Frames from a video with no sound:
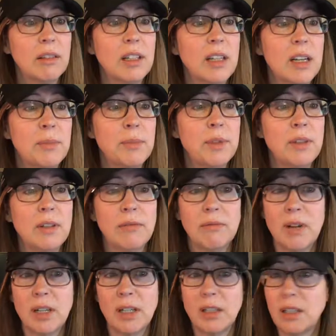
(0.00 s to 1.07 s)
It comes, you
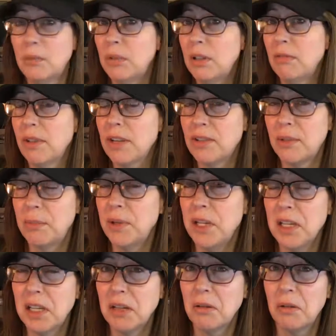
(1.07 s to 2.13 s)
want to double a
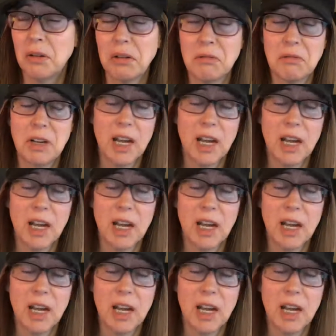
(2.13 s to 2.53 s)
recipe or